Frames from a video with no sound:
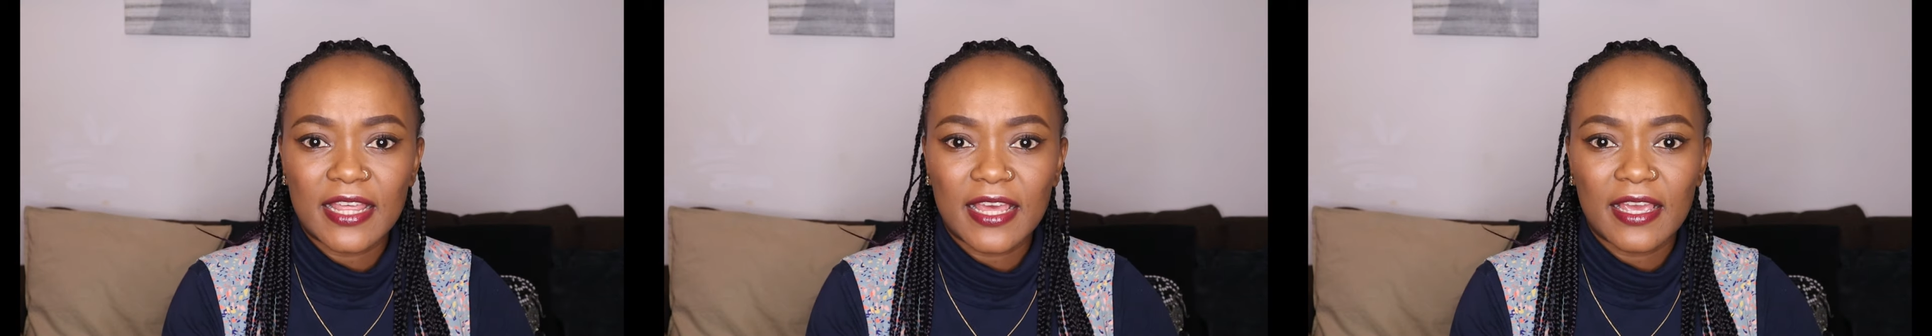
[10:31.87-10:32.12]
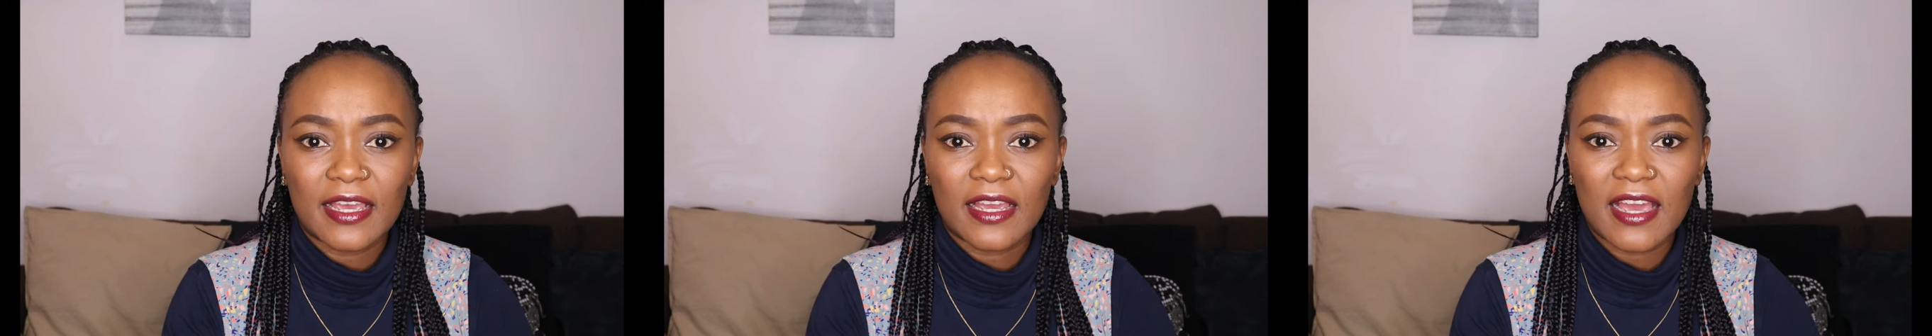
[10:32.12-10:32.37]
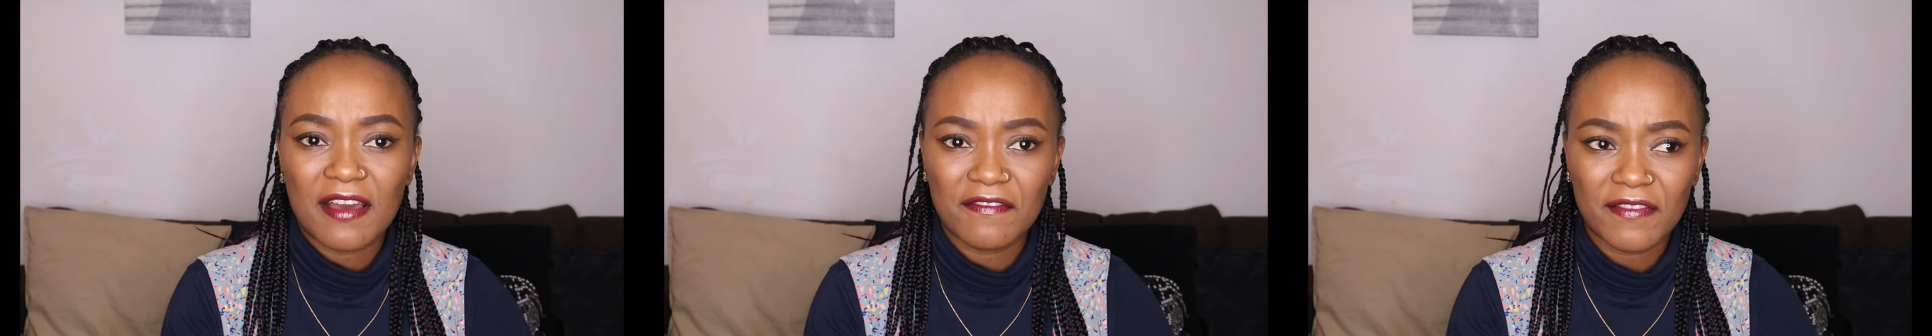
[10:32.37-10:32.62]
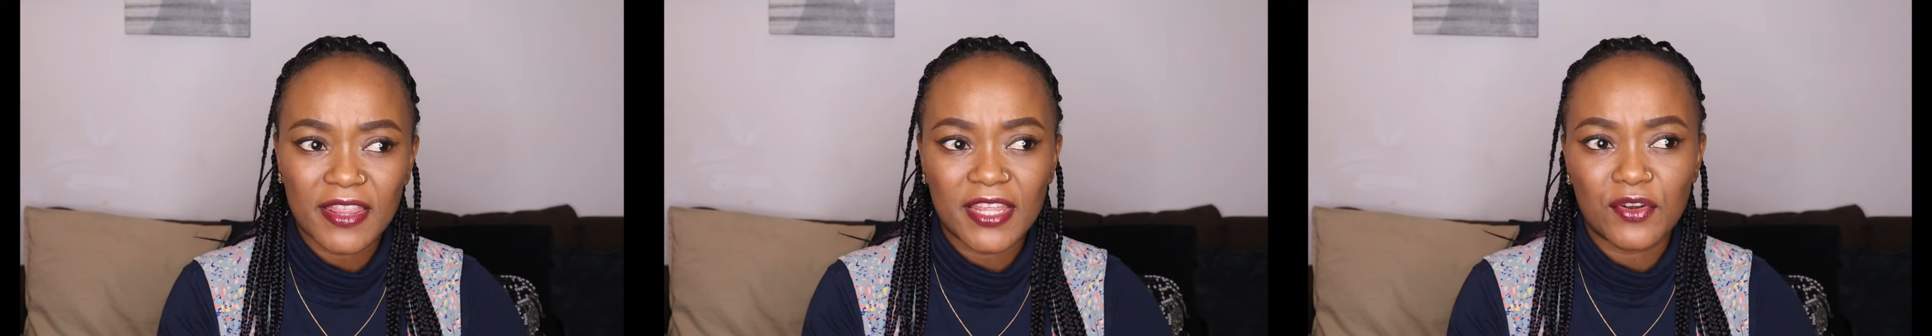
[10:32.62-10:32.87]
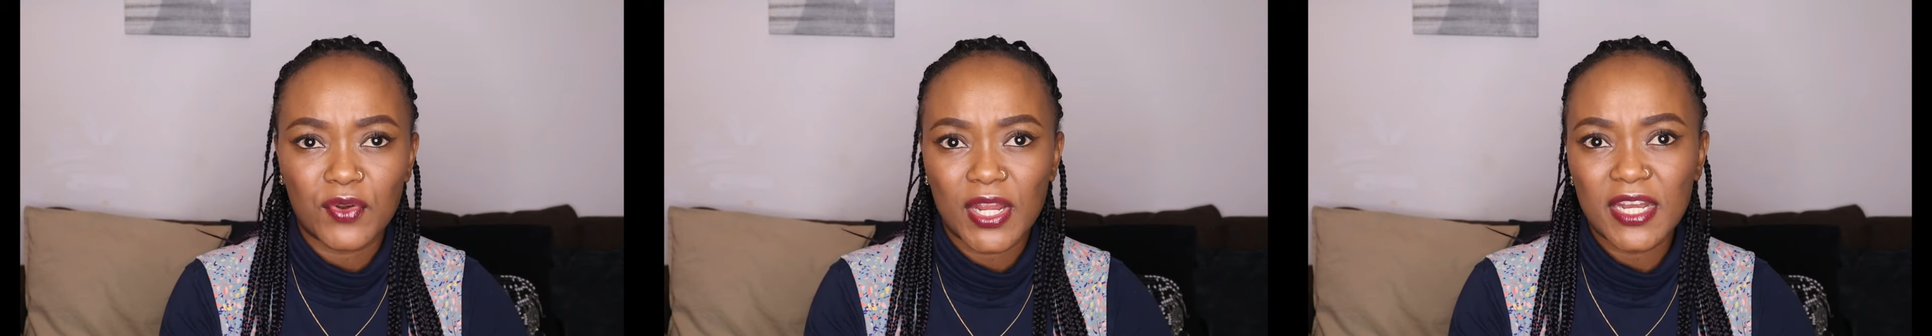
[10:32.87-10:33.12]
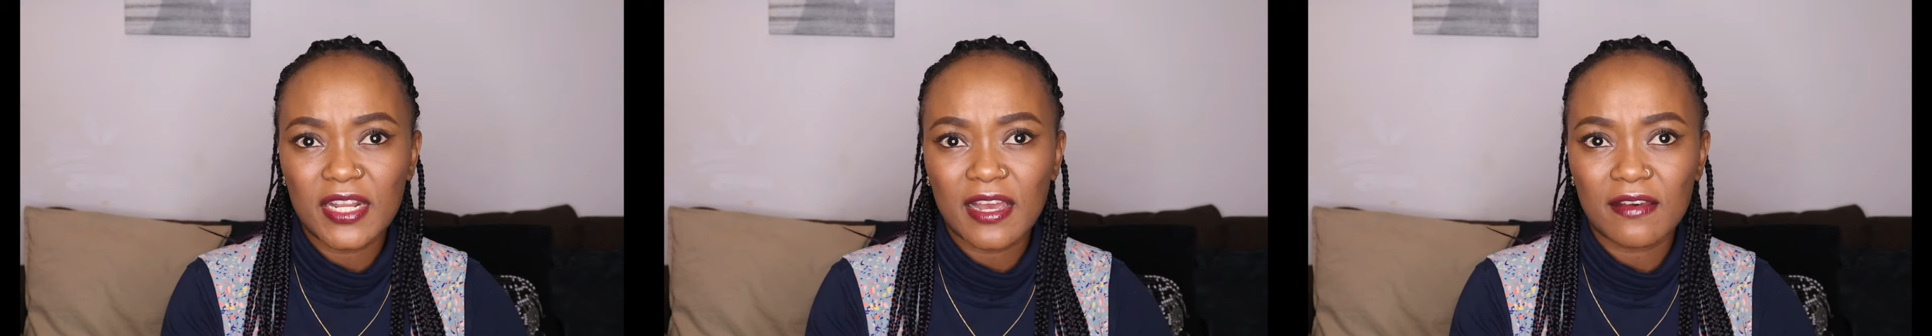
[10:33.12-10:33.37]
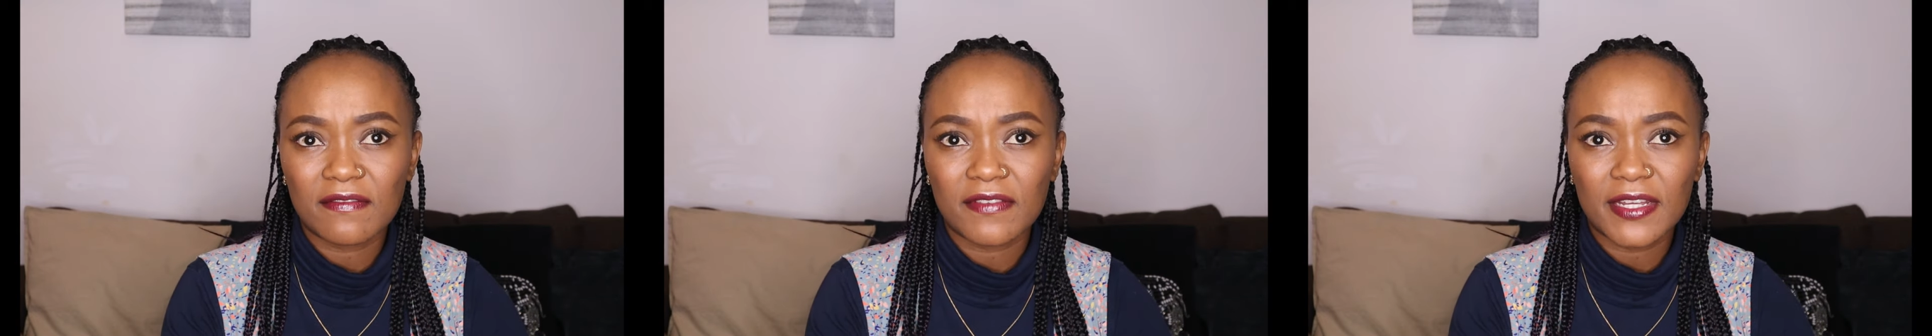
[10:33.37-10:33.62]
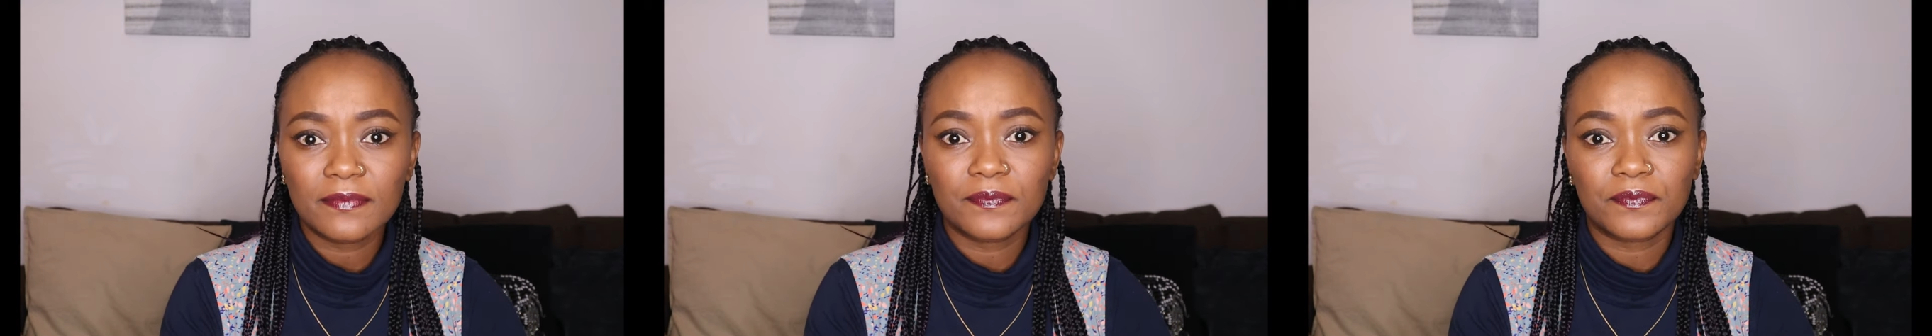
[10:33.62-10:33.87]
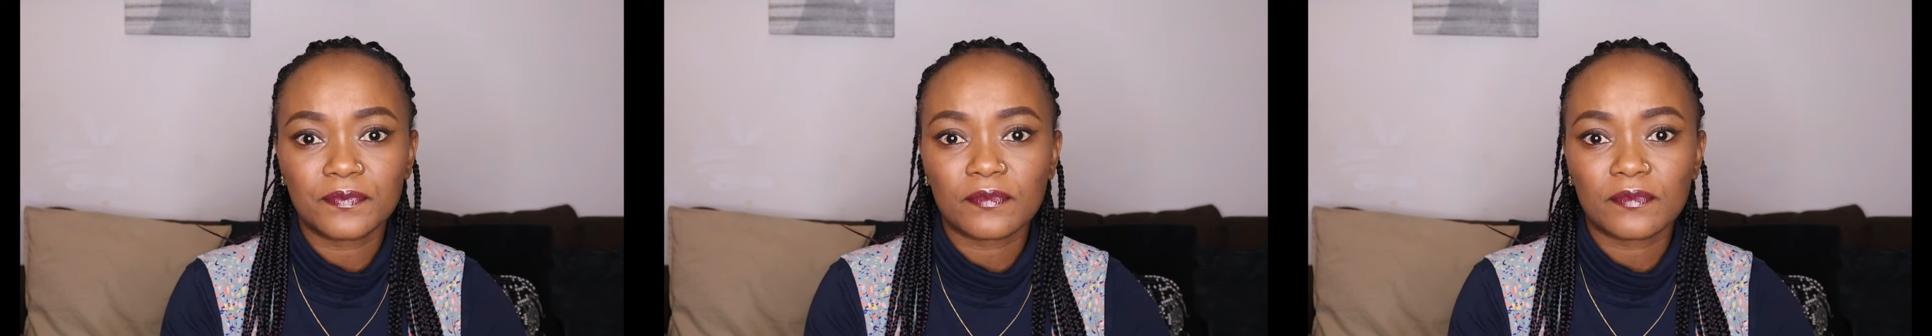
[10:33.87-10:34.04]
the cover the rain cover